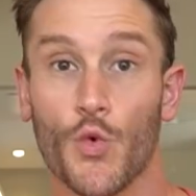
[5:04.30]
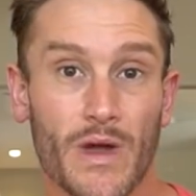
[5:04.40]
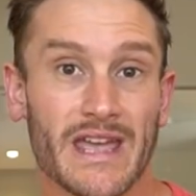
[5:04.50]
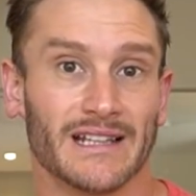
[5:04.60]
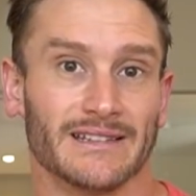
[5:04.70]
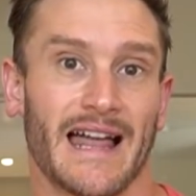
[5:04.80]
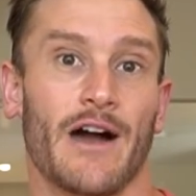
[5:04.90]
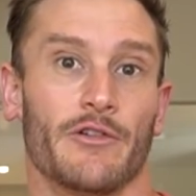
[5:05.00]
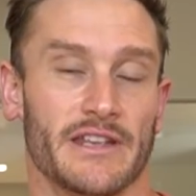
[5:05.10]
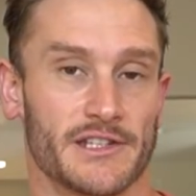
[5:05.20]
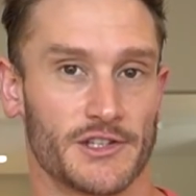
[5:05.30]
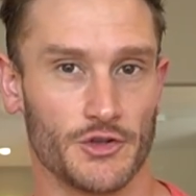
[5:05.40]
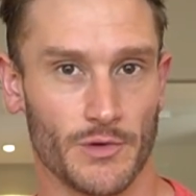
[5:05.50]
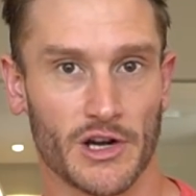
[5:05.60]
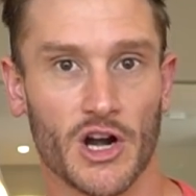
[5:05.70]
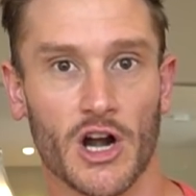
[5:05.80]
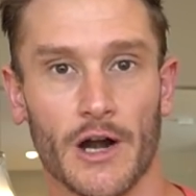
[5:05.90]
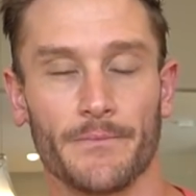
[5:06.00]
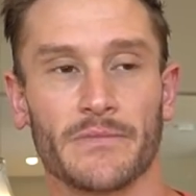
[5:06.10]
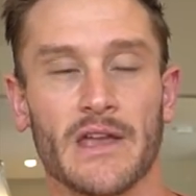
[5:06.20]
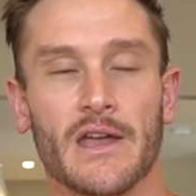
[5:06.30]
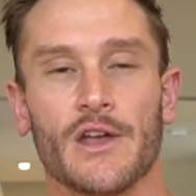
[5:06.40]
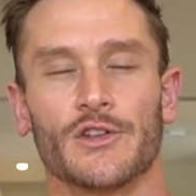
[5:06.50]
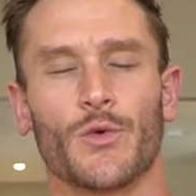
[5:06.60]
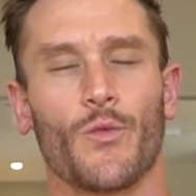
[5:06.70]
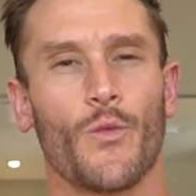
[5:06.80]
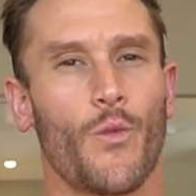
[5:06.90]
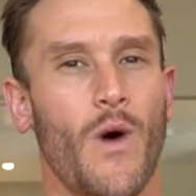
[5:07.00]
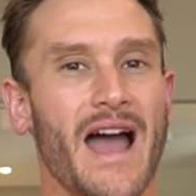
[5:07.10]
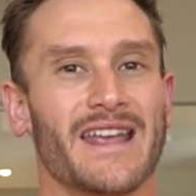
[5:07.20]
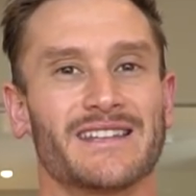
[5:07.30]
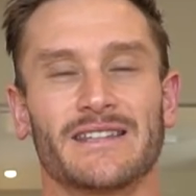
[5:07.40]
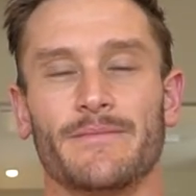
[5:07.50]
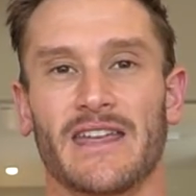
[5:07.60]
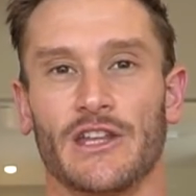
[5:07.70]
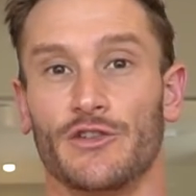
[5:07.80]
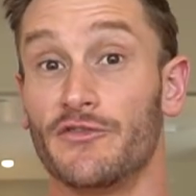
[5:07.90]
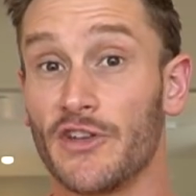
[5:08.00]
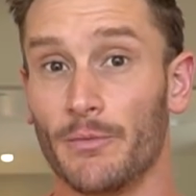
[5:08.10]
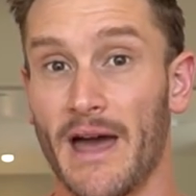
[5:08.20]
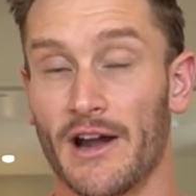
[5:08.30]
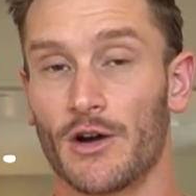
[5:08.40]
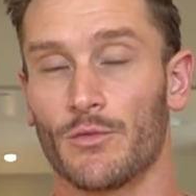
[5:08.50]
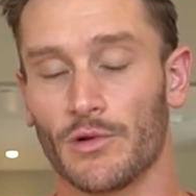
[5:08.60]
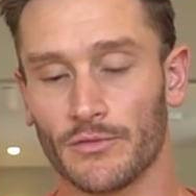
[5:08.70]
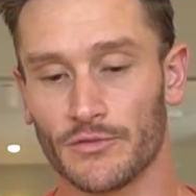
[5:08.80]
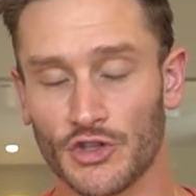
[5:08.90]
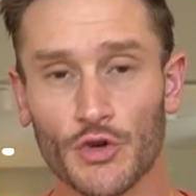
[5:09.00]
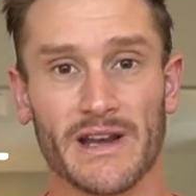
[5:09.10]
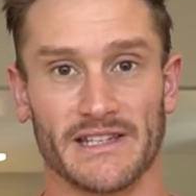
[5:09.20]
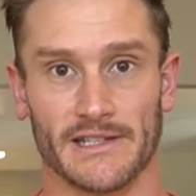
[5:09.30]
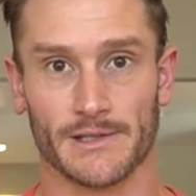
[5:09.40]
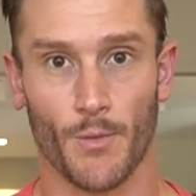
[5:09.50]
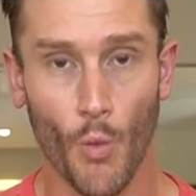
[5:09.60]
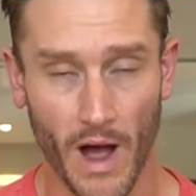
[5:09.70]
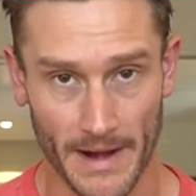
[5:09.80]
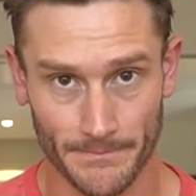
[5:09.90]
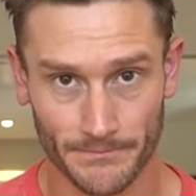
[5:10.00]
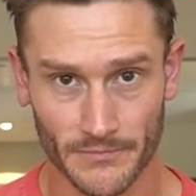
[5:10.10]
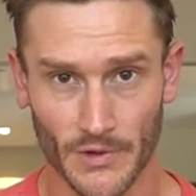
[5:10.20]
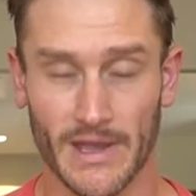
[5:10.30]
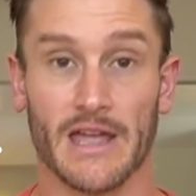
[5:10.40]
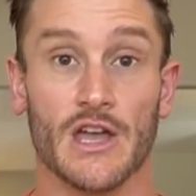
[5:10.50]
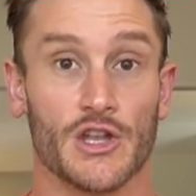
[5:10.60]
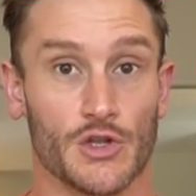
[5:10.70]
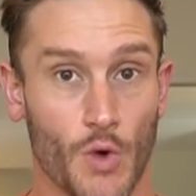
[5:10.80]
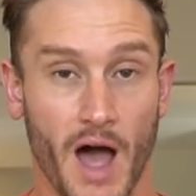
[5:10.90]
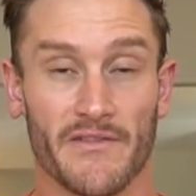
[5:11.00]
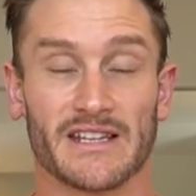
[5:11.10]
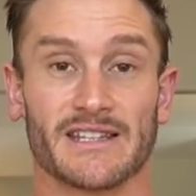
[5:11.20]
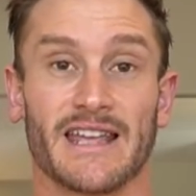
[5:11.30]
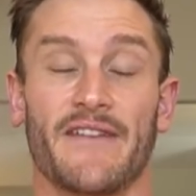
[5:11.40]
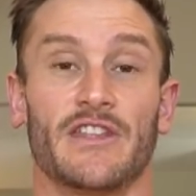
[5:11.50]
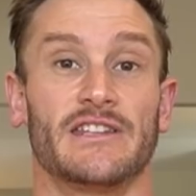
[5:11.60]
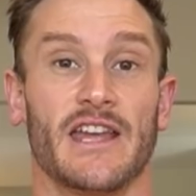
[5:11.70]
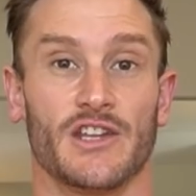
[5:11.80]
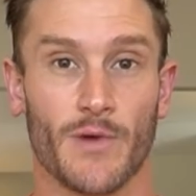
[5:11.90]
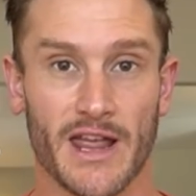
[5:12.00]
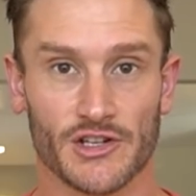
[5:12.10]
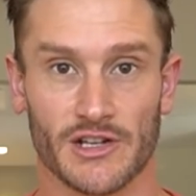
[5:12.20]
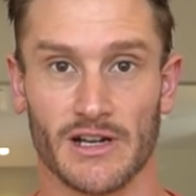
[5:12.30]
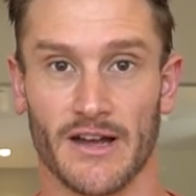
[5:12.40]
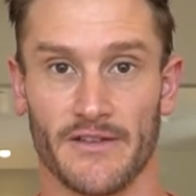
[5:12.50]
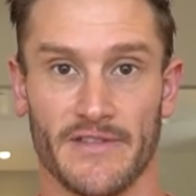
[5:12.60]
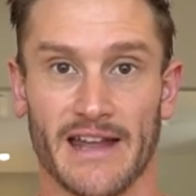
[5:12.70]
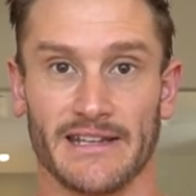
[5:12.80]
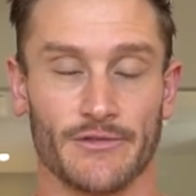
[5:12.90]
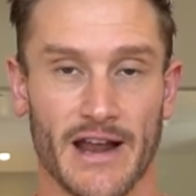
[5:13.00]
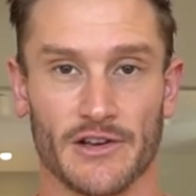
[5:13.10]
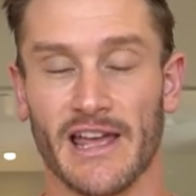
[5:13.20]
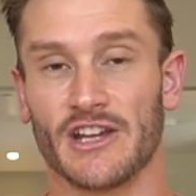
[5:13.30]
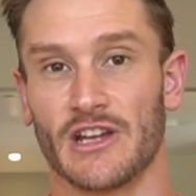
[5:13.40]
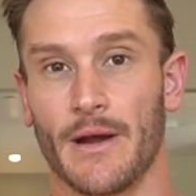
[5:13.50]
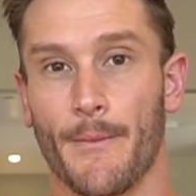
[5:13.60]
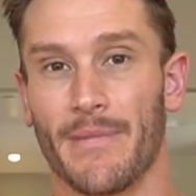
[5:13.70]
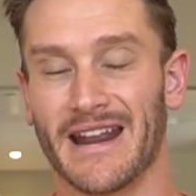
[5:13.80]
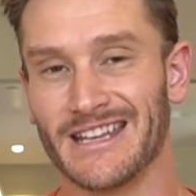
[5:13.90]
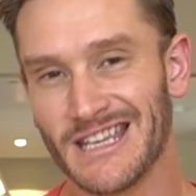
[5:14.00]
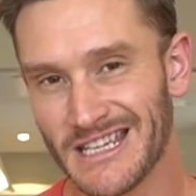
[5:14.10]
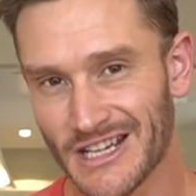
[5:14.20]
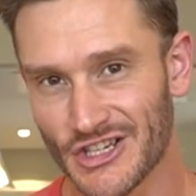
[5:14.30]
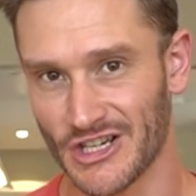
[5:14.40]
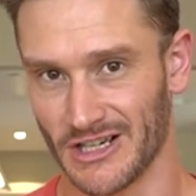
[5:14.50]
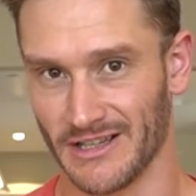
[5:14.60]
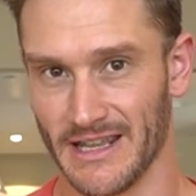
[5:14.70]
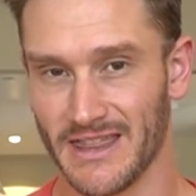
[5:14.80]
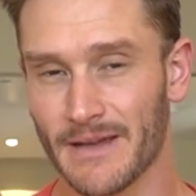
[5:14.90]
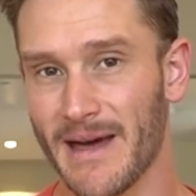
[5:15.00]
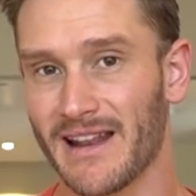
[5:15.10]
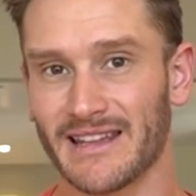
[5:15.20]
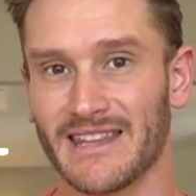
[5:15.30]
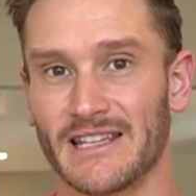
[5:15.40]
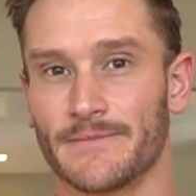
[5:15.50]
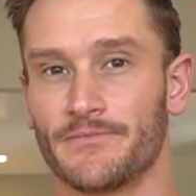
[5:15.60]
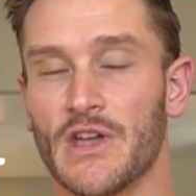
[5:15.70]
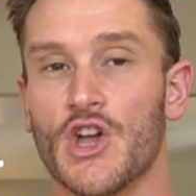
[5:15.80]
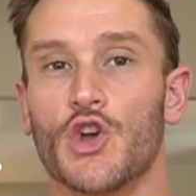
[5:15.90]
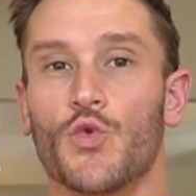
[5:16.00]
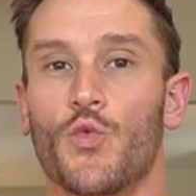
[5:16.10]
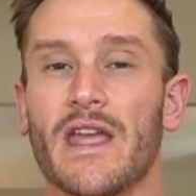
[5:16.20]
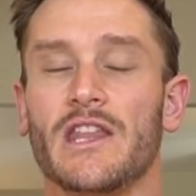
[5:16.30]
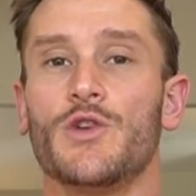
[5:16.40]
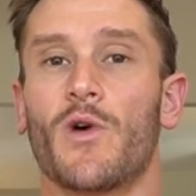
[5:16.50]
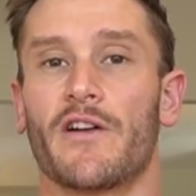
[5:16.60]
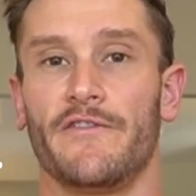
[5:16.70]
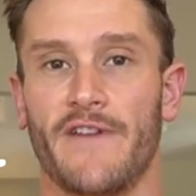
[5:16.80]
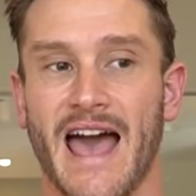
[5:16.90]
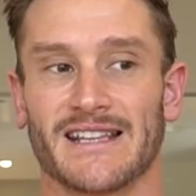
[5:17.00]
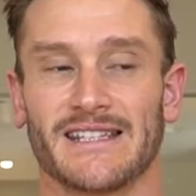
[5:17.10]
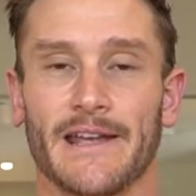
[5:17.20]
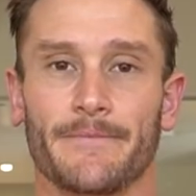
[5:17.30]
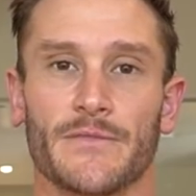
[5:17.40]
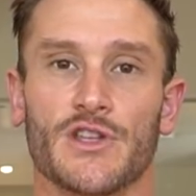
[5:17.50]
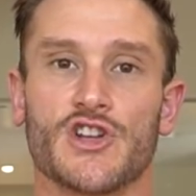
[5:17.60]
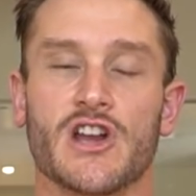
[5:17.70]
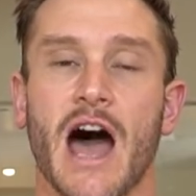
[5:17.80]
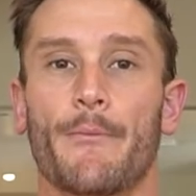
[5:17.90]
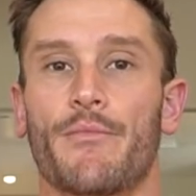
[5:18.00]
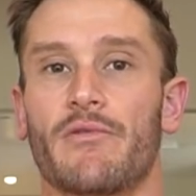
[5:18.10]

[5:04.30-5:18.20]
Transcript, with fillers: we allow this to occur. So why is this making you feel better? Well, two reasons. One, okay, you obviously have the attenuation of that degranulation, but additionally, think about it like this. When you are fasting, you're not